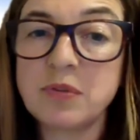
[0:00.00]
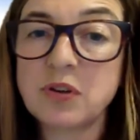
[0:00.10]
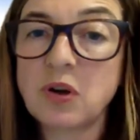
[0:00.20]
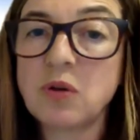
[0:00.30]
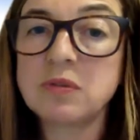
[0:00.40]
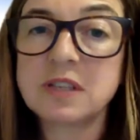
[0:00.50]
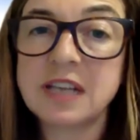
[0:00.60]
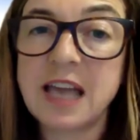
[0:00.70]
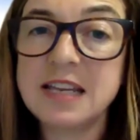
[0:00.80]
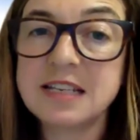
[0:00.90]
the Golden
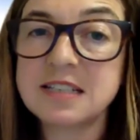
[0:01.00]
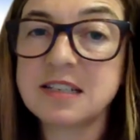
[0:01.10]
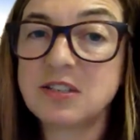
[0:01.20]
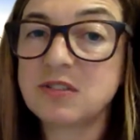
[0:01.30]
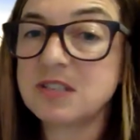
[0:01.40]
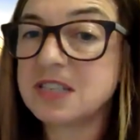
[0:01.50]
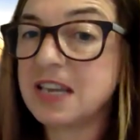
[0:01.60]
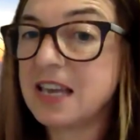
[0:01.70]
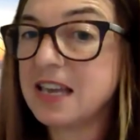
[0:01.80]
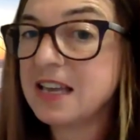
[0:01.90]
Gate, you can see
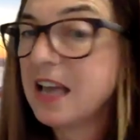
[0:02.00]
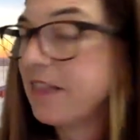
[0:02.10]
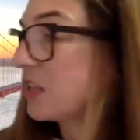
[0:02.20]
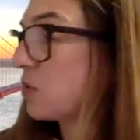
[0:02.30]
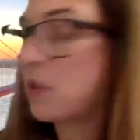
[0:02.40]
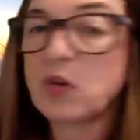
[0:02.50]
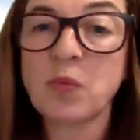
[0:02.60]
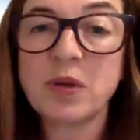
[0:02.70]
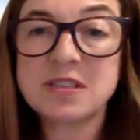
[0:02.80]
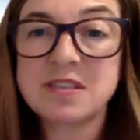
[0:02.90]
here, that's one of the
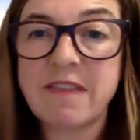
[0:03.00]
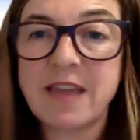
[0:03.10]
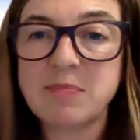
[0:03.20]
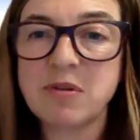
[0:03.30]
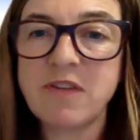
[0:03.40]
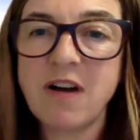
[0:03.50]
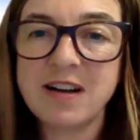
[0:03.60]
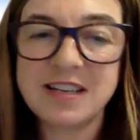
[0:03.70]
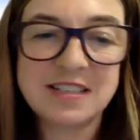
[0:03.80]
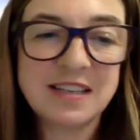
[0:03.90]
ones that they
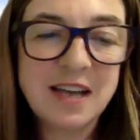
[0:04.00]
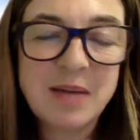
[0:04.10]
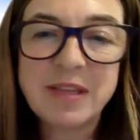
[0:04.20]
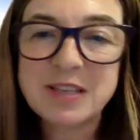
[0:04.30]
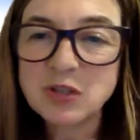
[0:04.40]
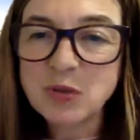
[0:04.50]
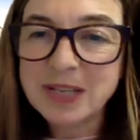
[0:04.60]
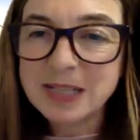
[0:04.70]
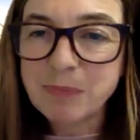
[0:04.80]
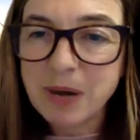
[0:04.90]
provide. There's also a
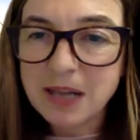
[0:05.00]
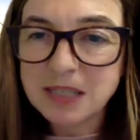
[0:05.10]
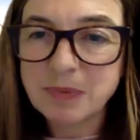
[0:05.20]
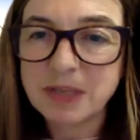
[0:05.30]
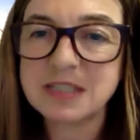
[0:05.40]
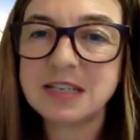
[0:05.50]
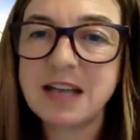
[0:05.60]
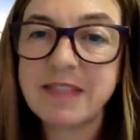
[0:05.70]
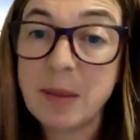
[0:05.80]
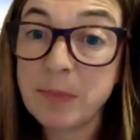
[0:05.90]
little plus button,
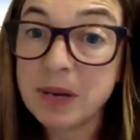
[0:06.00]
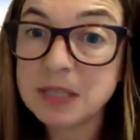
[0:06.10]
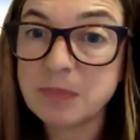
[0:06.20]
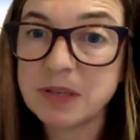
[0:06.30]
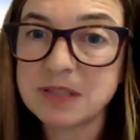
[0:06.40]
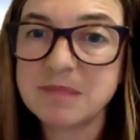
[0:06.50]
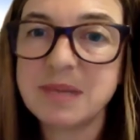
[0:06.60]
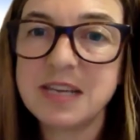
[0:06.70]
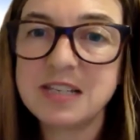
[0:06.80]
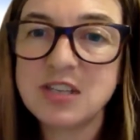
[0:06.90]
and that plus button
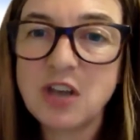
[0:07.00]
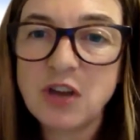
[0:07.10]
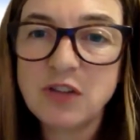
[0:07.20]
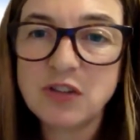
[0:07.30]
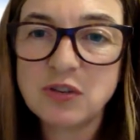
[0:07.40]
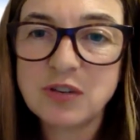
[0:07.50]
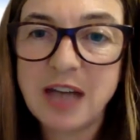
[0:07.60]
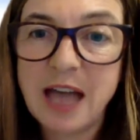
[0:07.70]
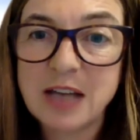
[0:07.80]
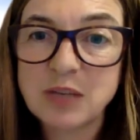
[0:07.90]
means that you can
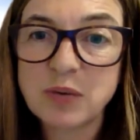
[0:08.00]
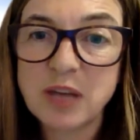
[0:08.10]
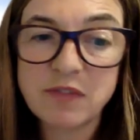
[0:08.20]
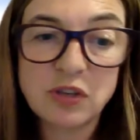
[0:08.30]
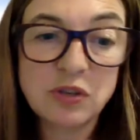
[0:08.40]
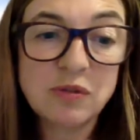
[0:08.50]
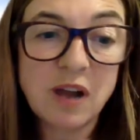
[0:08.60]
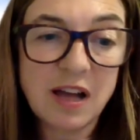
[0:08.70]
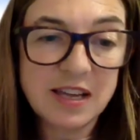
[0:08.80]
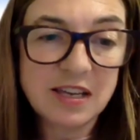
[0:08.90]
add whatever you
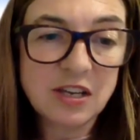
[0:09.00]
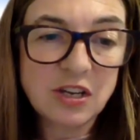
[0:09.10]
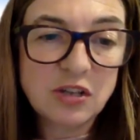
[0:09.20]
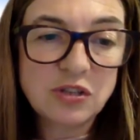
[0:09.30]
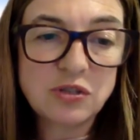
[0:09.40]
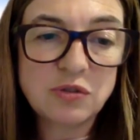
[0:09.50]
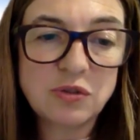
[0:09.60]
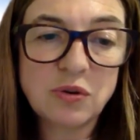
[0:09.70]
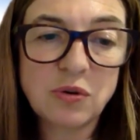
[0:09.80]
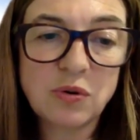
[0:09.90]
like to
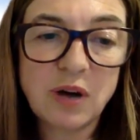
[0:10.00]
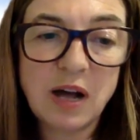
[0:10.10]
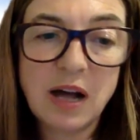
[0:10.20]
your